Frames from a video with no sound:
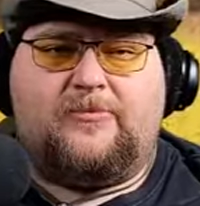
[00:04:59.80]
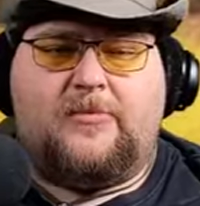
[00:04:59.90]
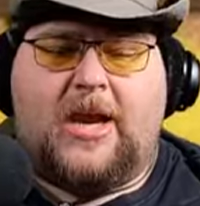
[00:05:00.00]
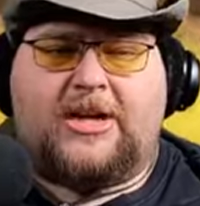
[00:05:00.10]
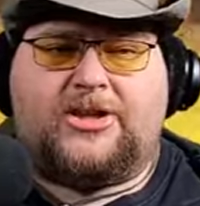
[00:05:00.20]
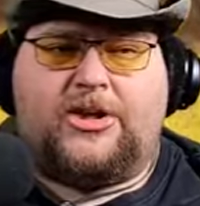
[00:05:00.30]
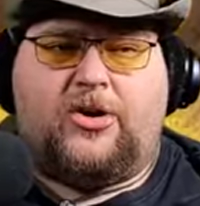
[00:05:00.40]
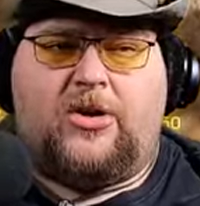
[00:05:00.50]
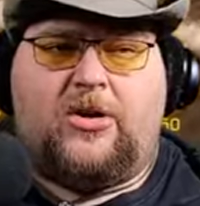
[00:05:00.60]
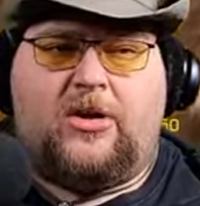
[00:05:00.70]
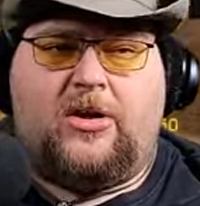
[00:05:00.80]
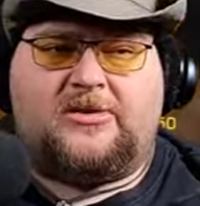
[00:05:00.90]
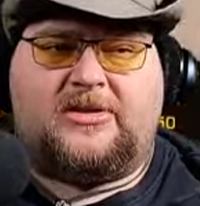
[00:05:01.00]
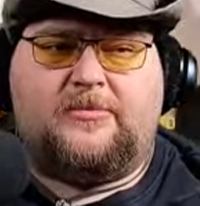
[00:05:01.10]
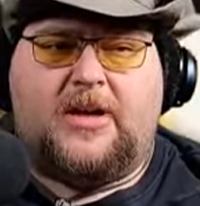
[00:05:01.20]
Smash it all!
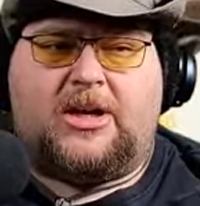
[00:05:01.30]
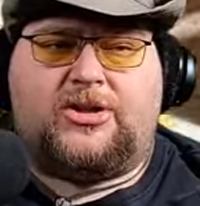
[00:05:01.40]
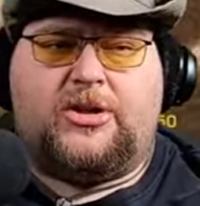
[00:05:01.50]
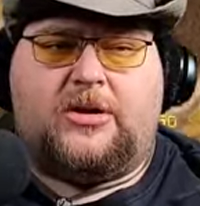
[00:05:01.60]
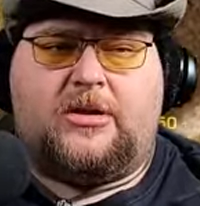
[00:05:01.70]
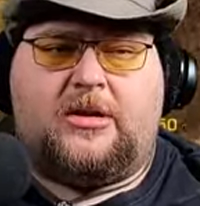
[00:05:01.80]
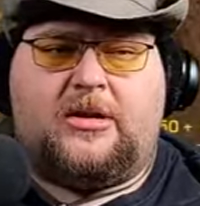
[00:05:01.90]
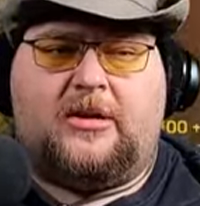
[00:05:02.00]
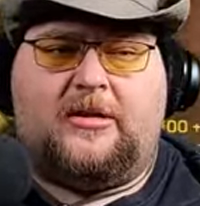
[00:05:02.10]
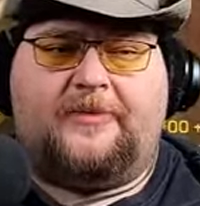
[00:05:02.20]
Smash it all!